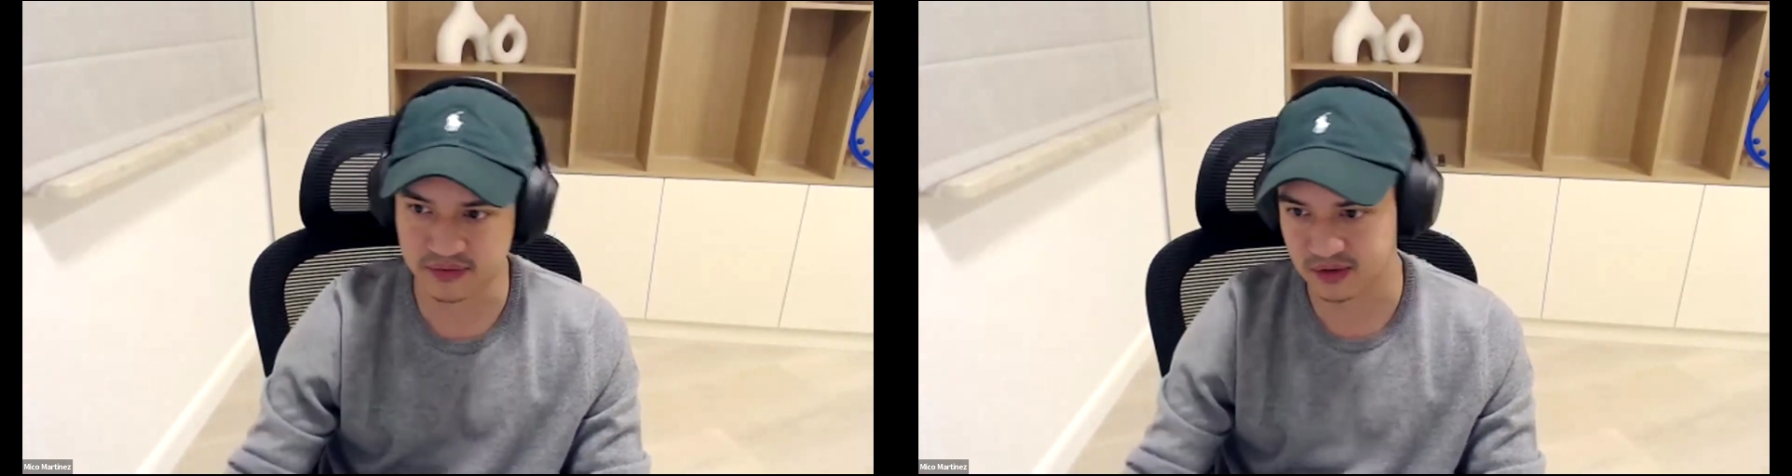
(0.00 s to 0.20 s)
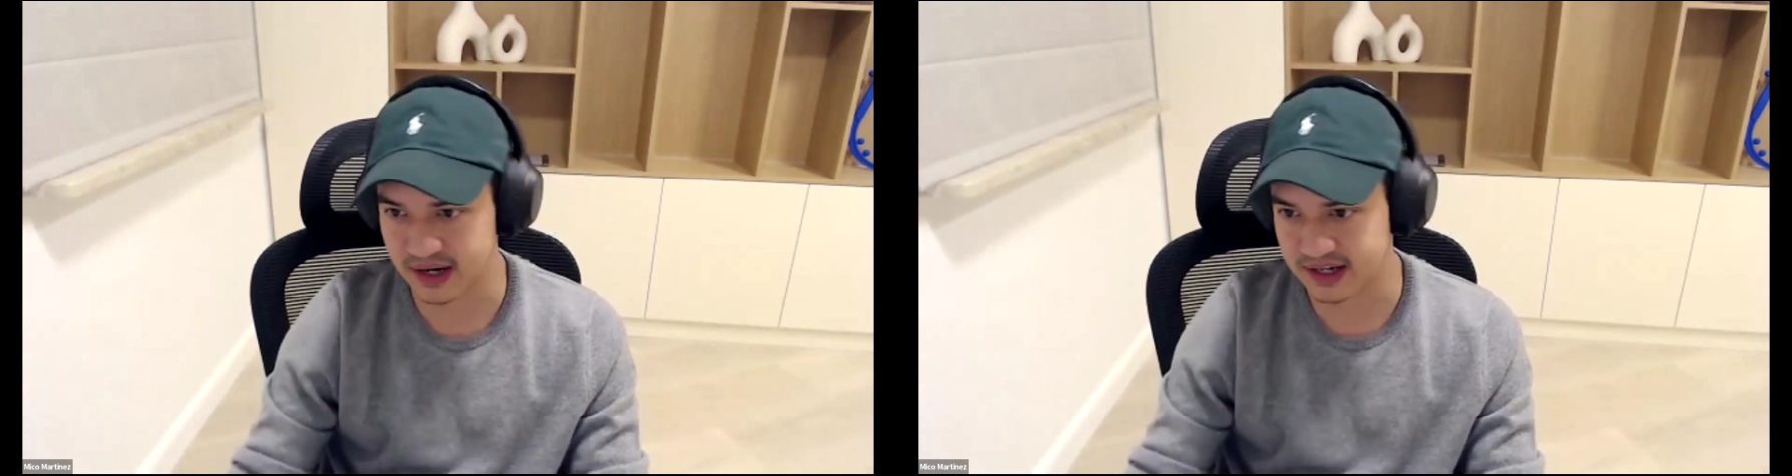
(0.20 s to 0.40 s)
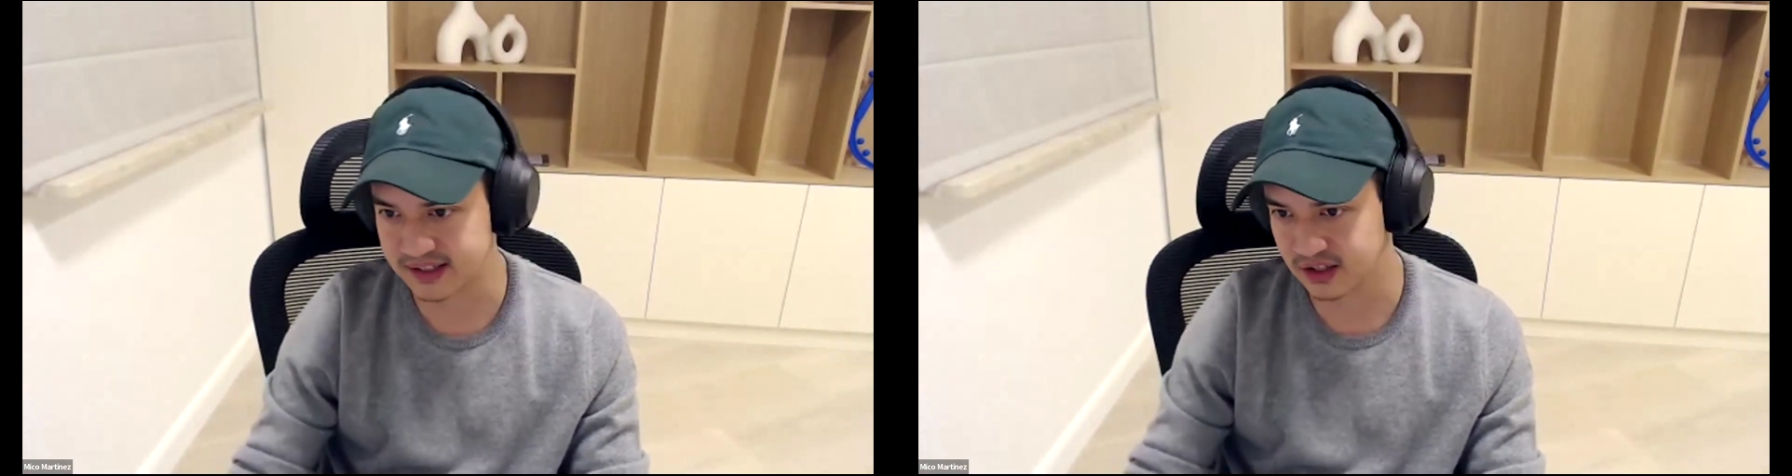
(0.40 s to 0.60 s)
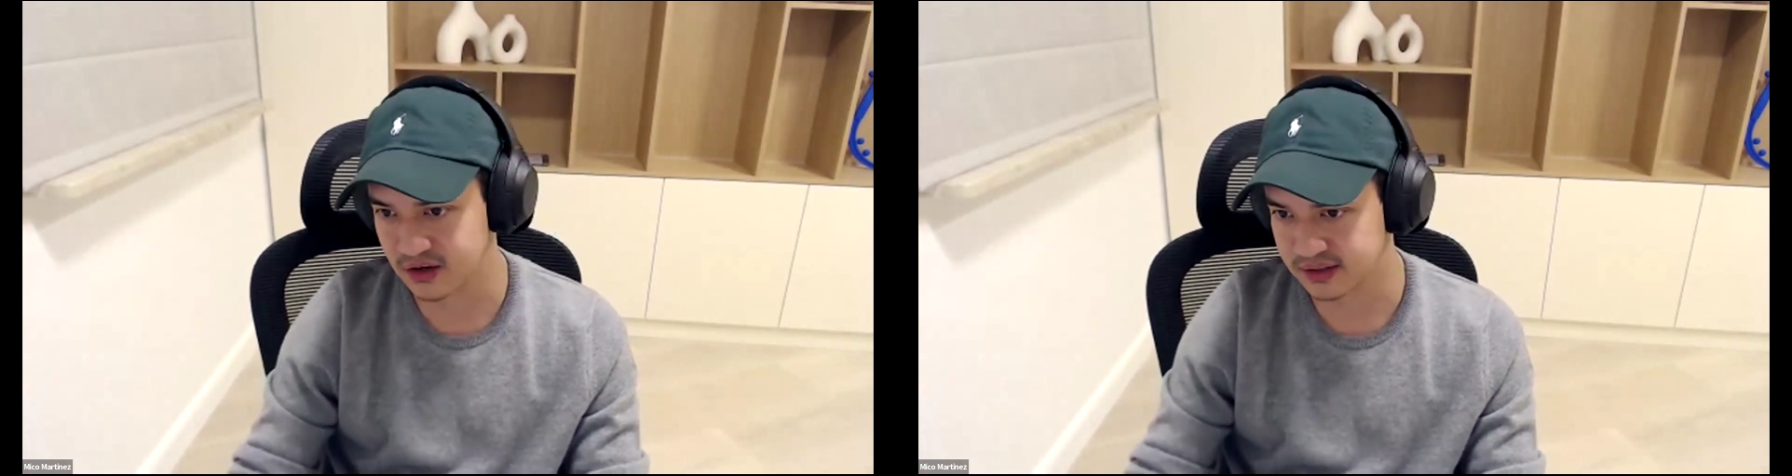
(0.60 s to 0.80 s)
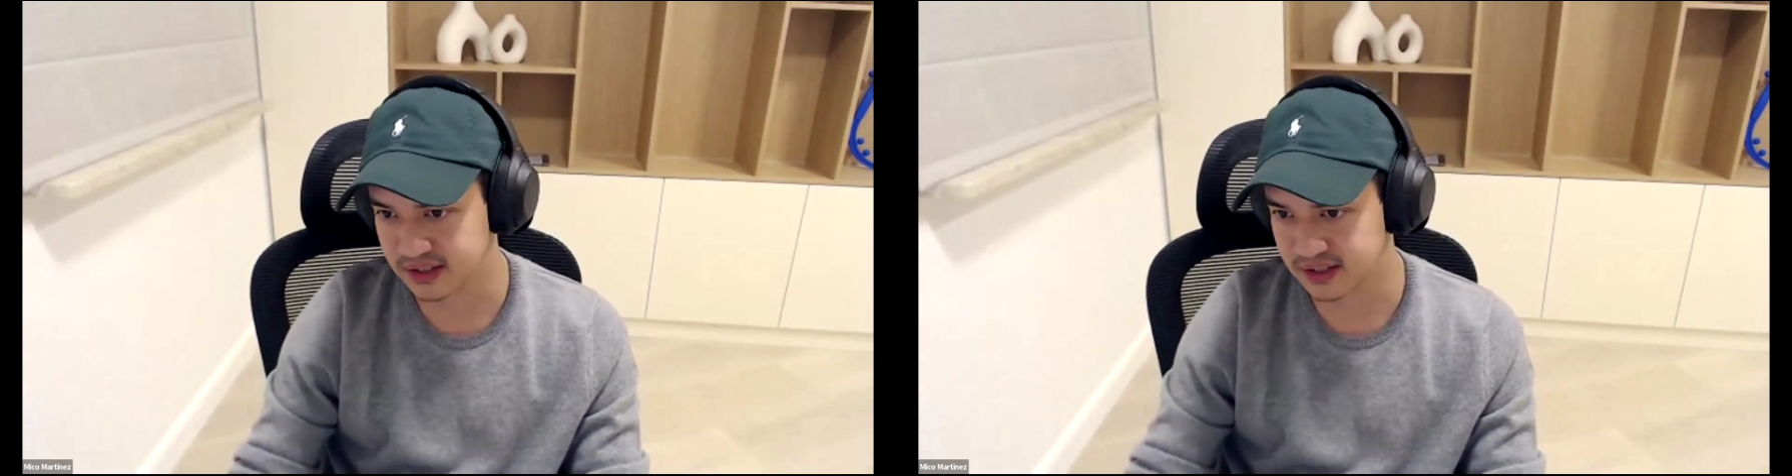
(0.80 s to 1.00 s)
if you're writing the
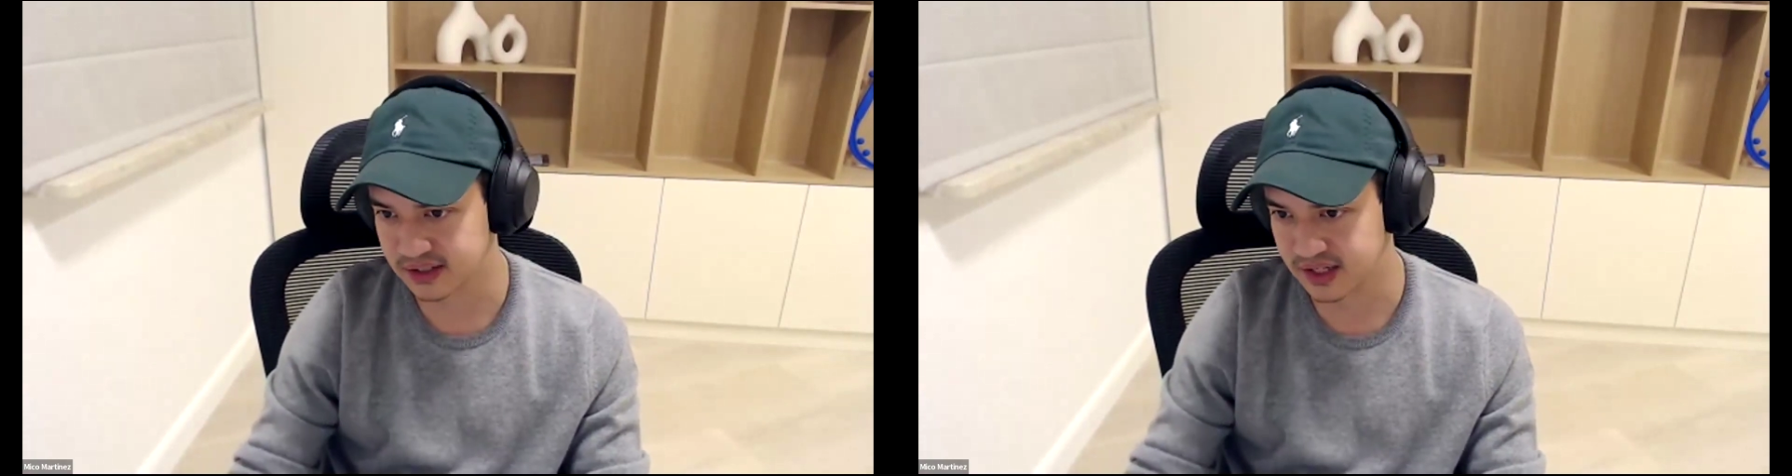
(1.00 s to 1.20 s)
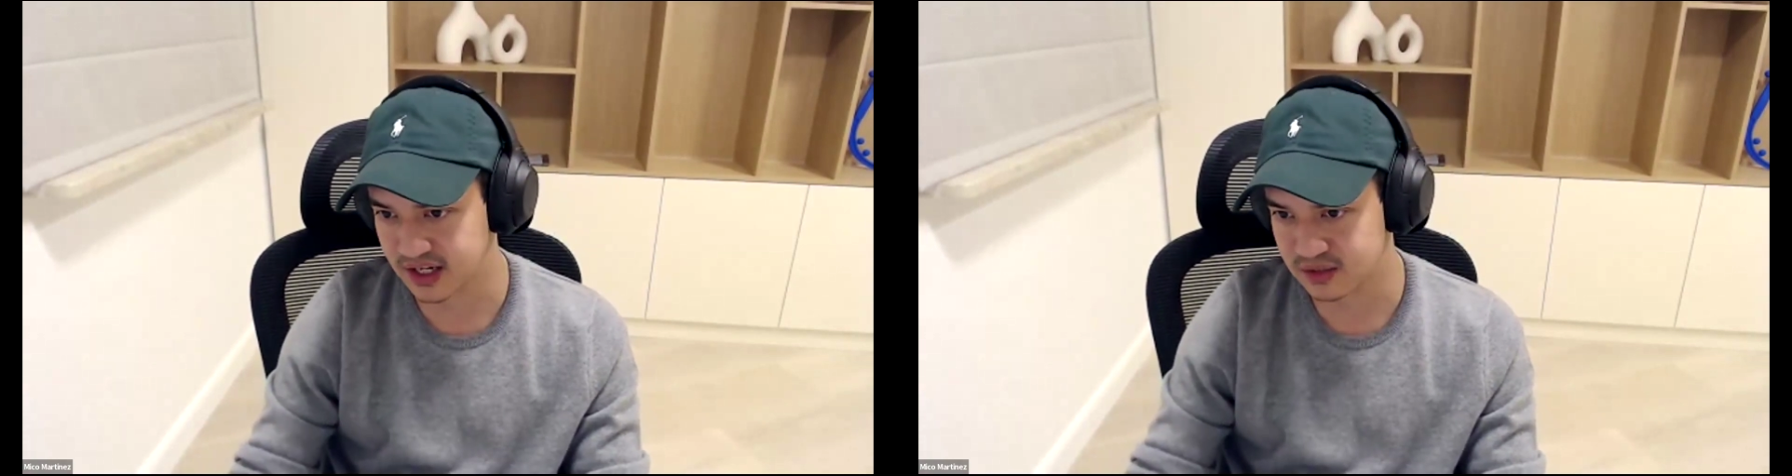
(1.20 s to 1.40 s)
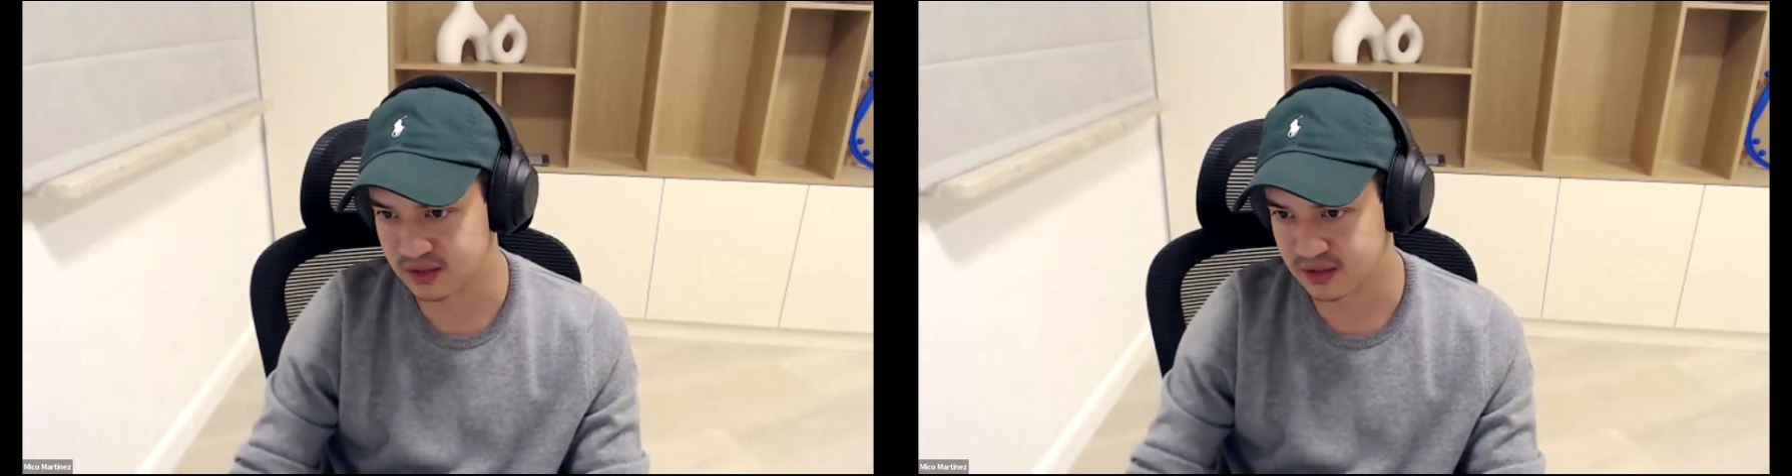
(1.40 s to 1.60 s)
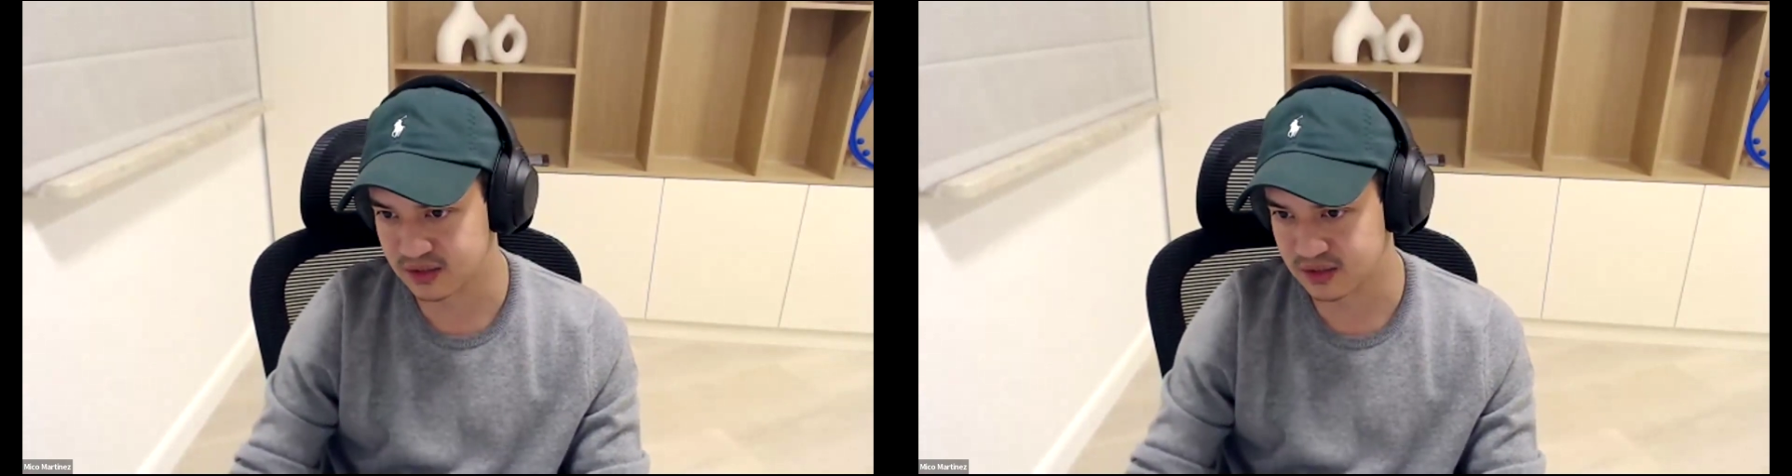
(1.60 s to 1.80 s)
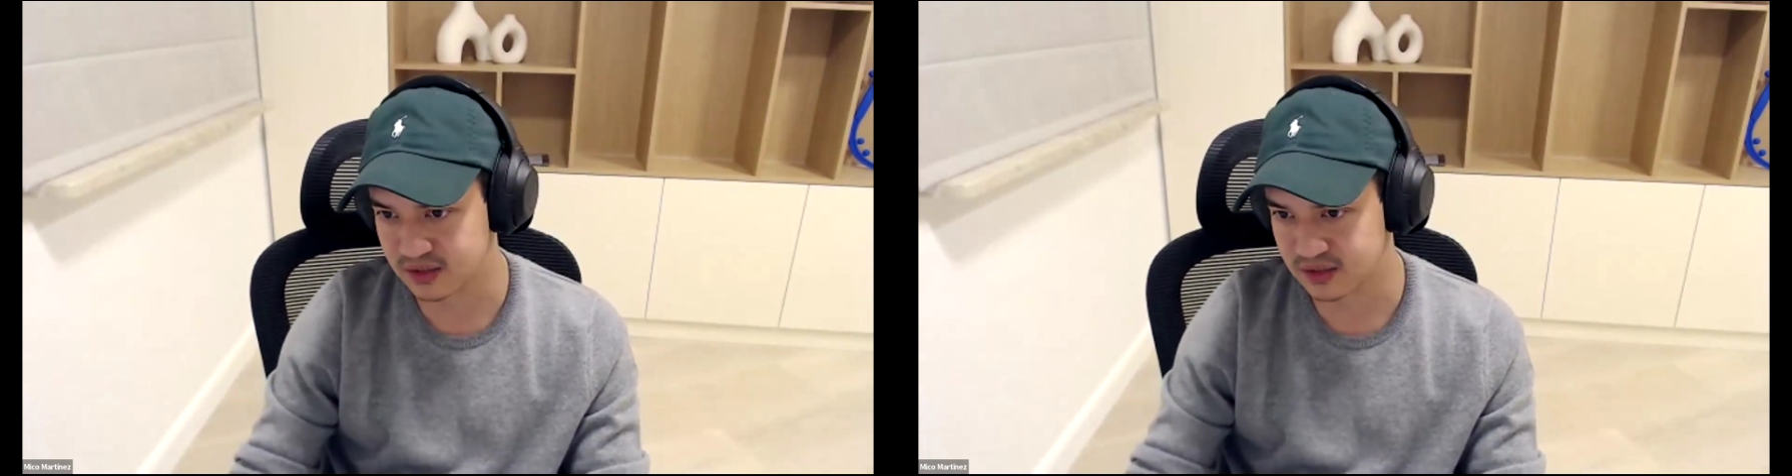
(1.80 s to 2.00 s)
content for the guest
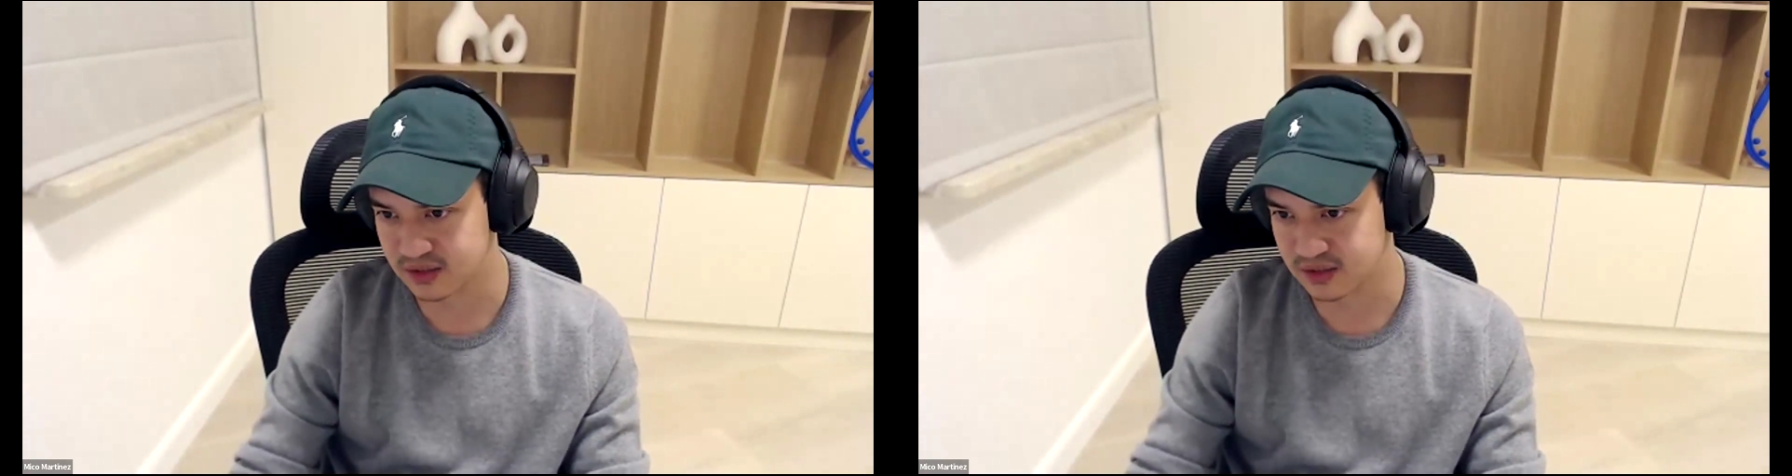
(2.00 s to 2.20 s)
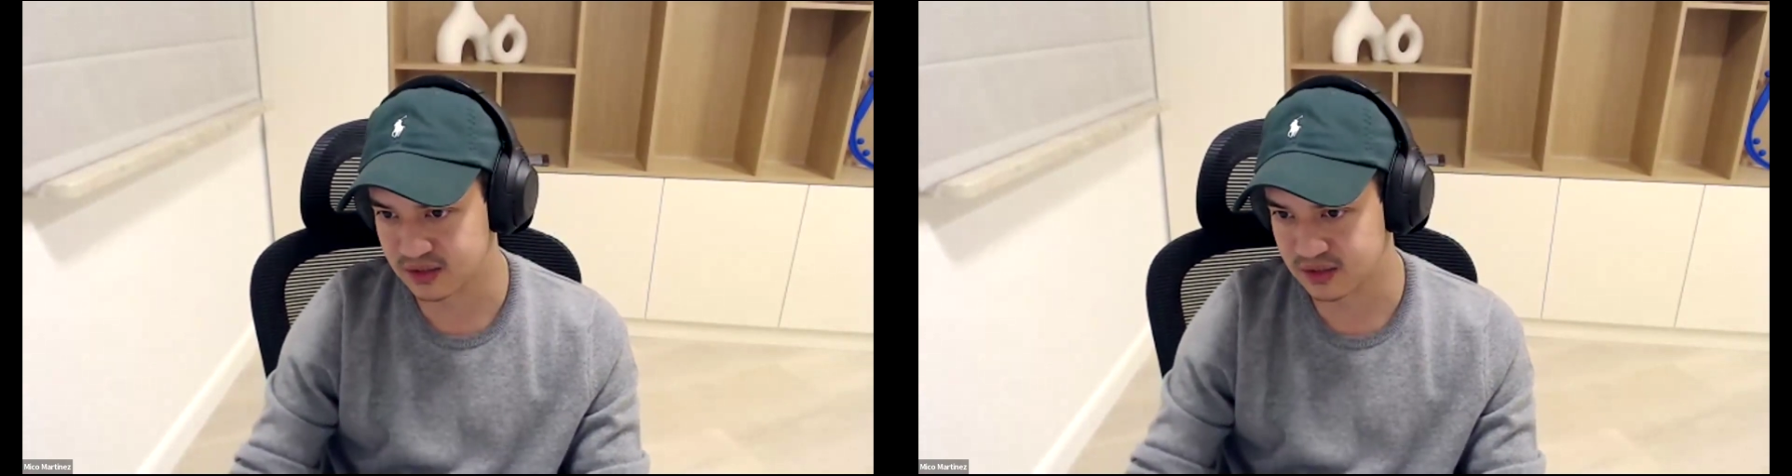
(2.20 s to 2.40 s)
posts